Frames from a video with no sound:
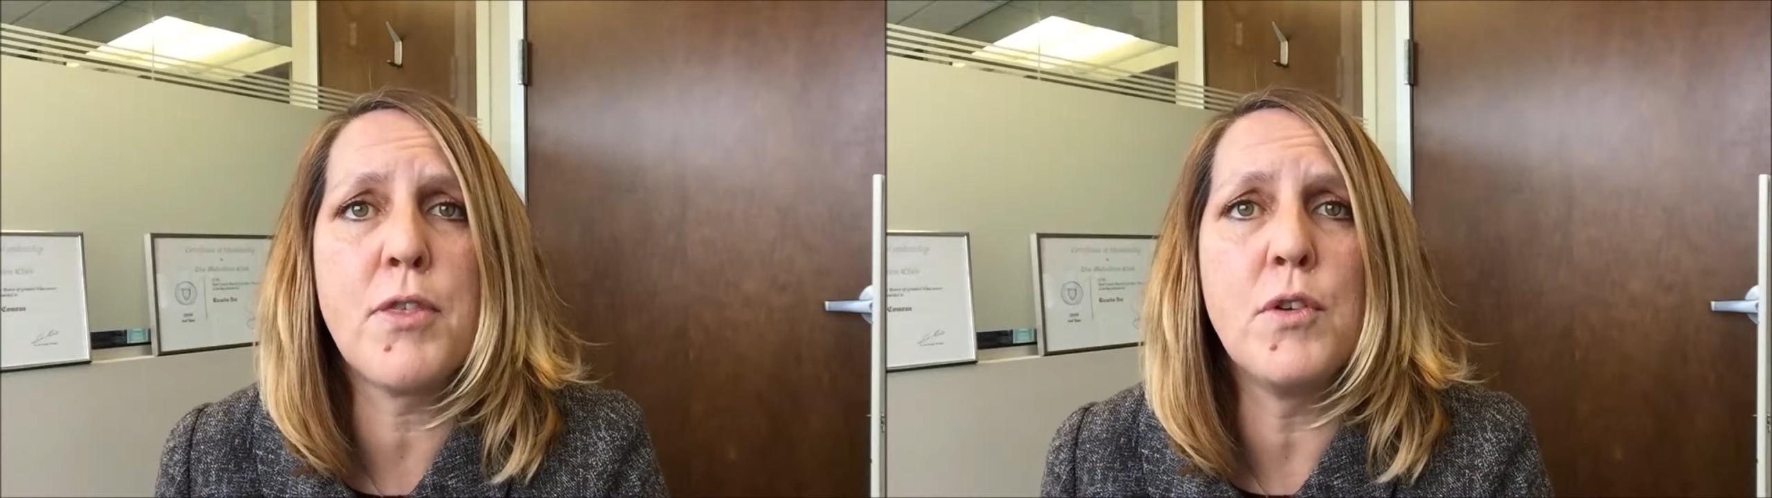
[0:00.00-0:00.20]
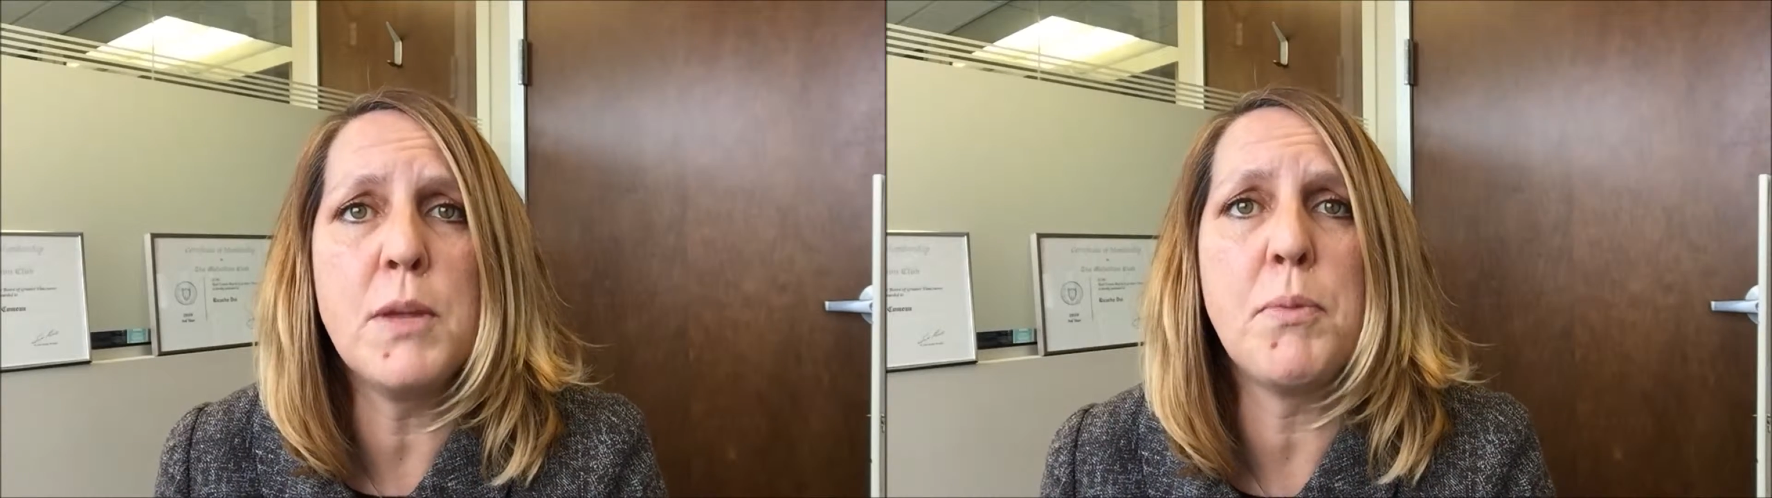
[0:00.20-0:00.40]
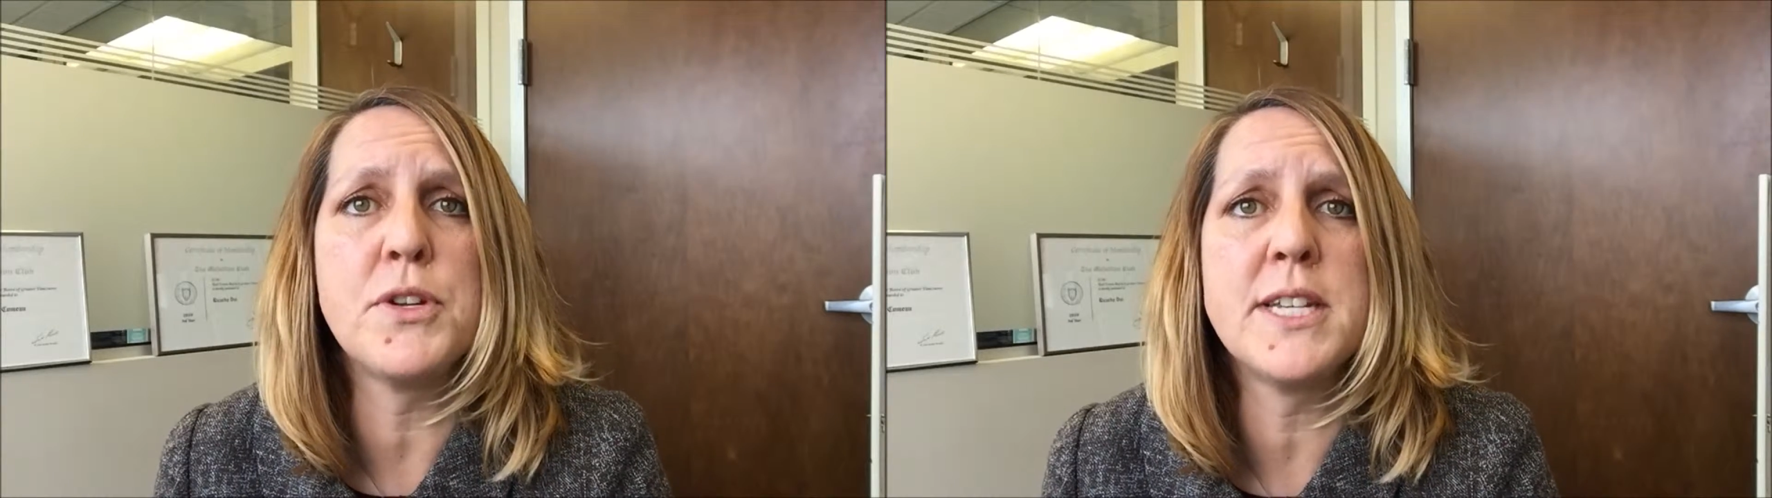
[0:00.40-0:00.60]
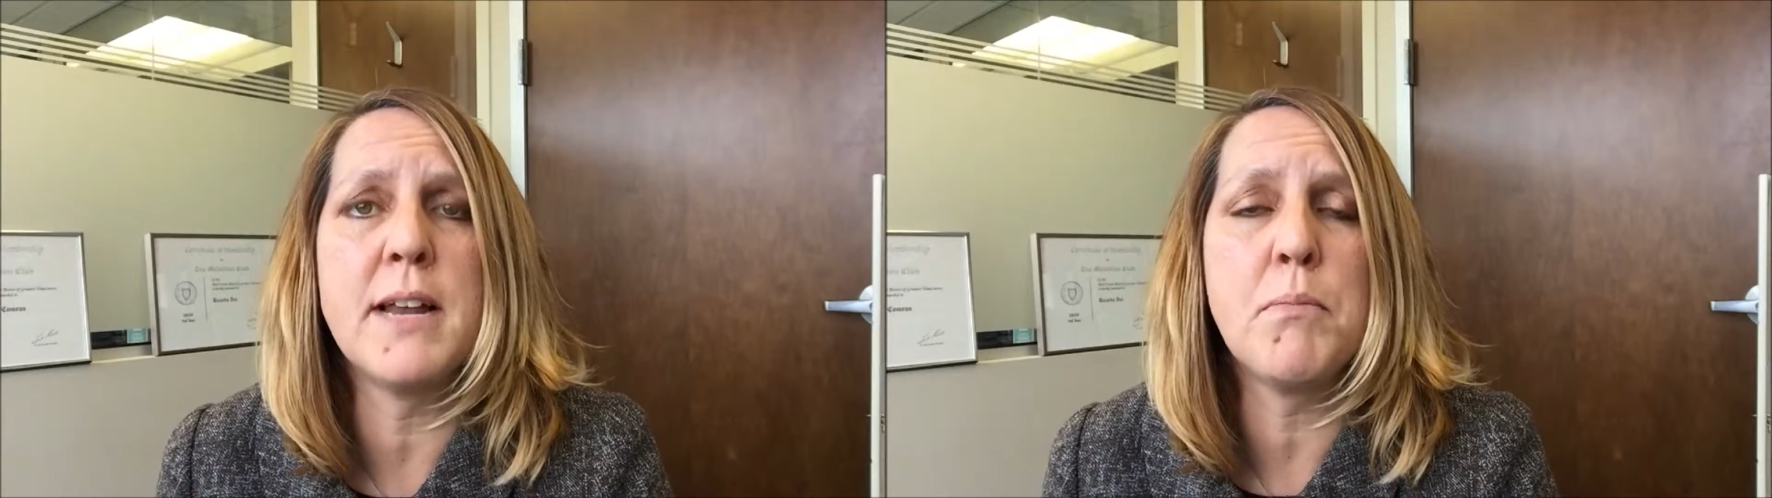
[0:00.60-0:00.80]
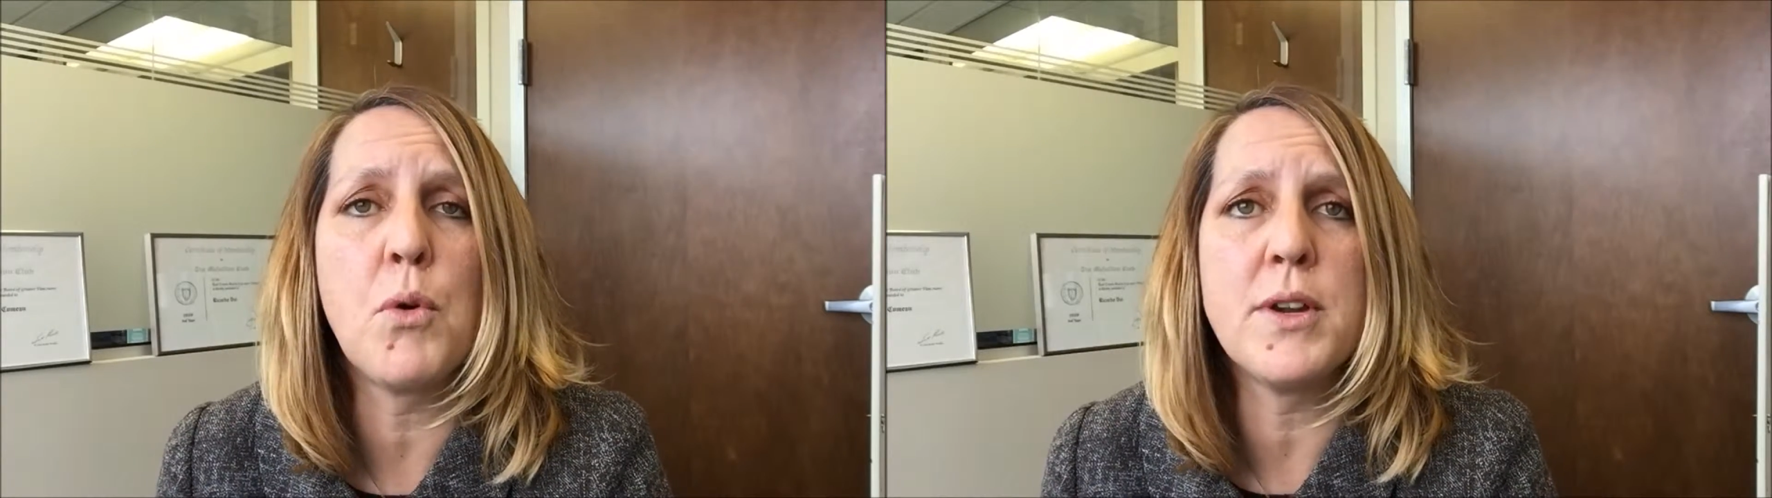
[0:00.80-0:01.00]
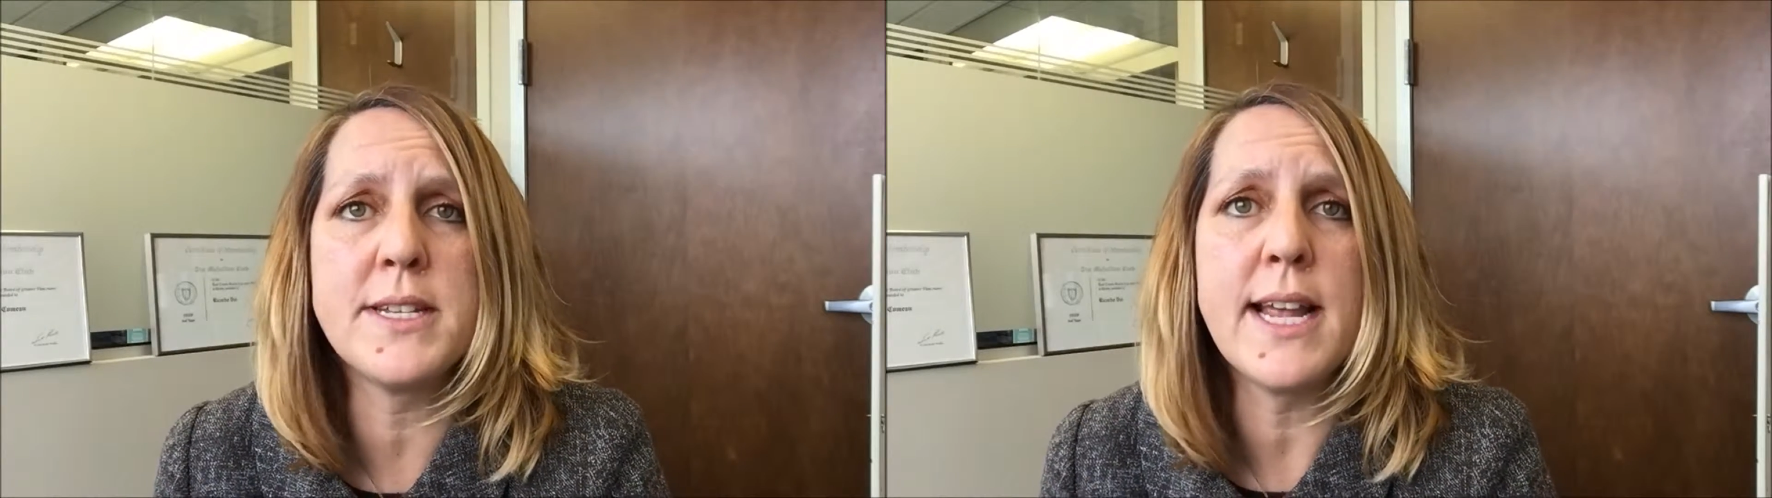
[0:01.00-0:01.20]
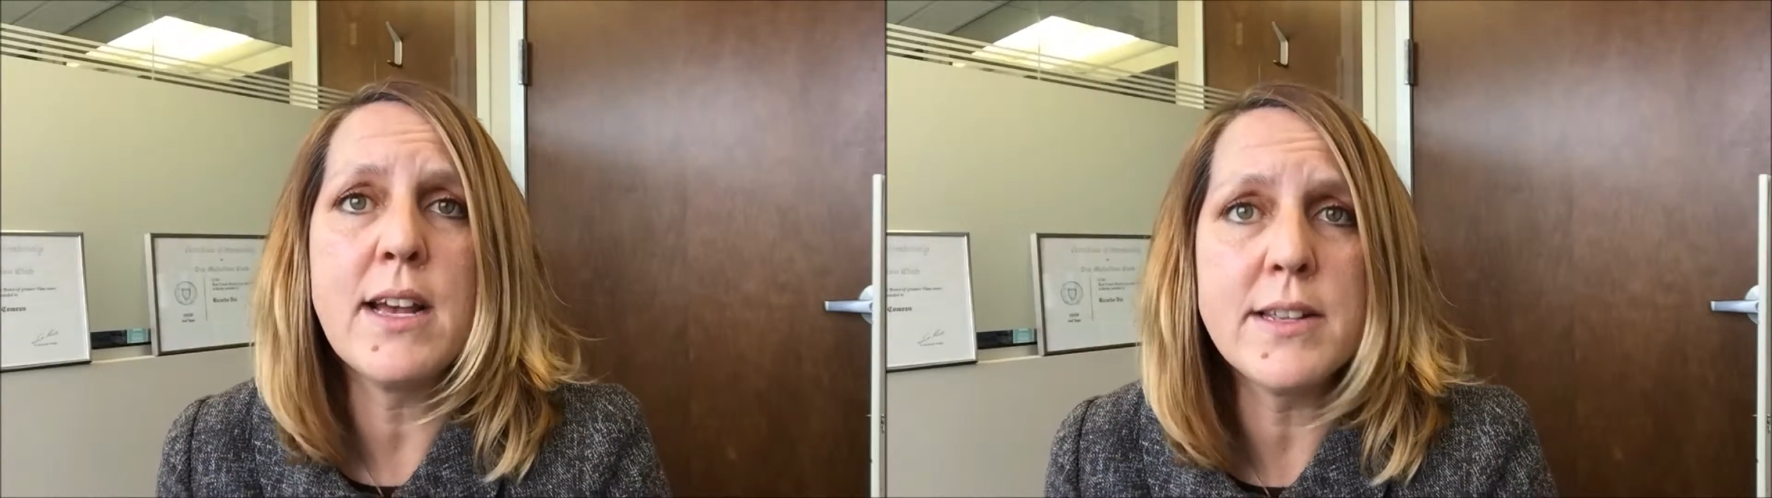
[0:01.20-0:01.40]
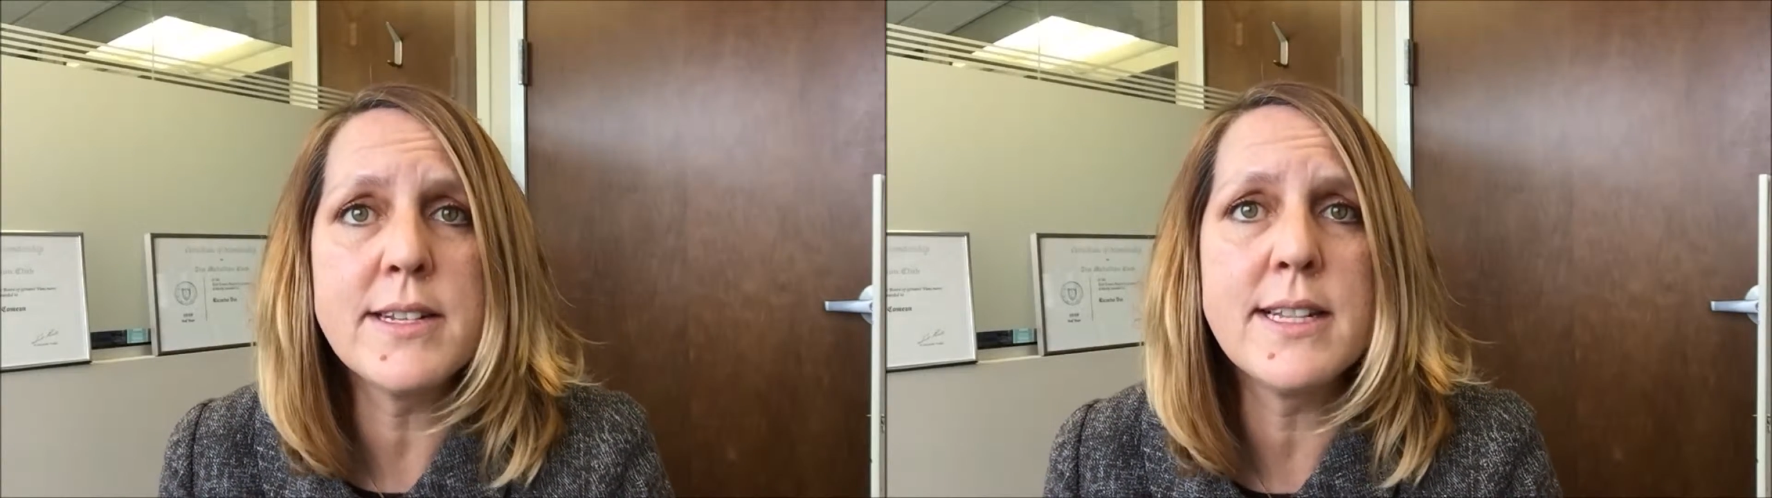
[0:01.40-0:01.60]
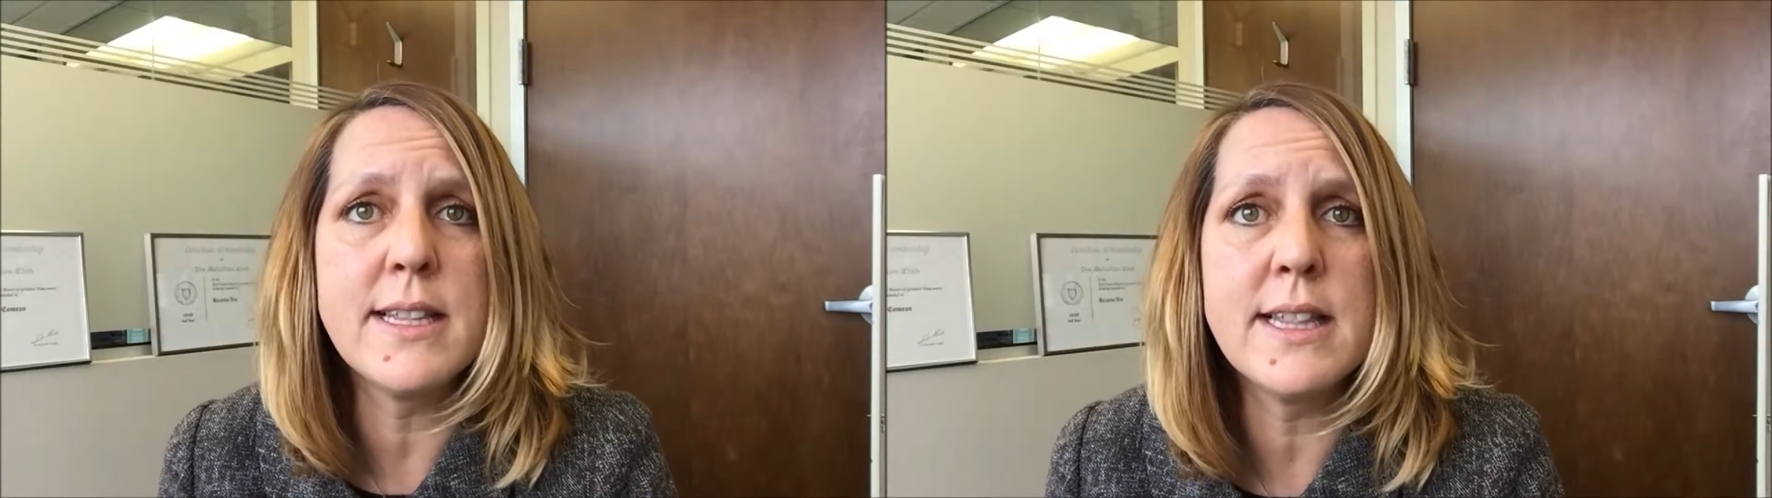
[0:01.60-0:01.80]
30% more sales